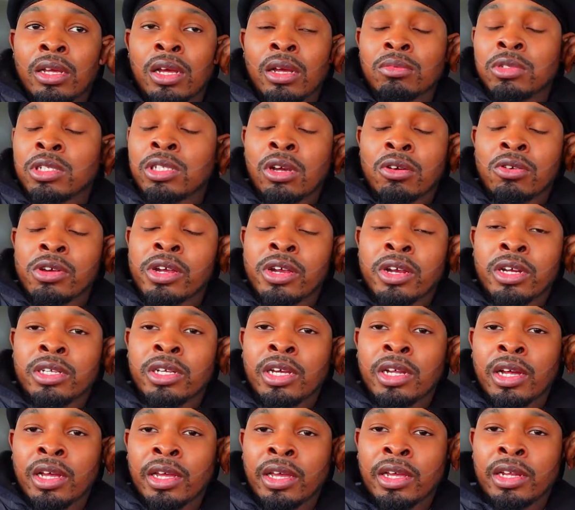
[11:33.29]
I'm so
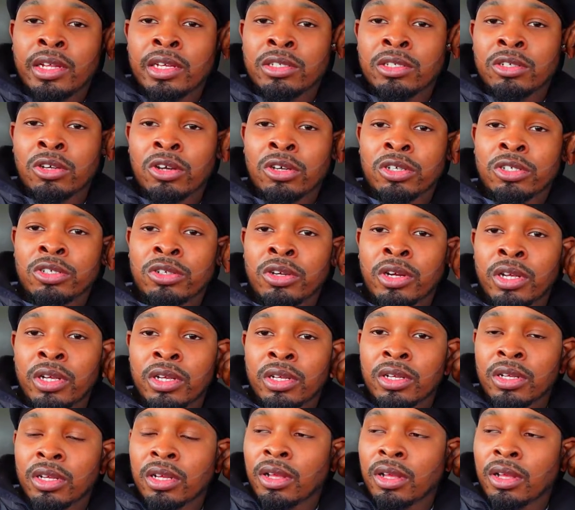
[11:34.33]
irritated. I can't even talk straight.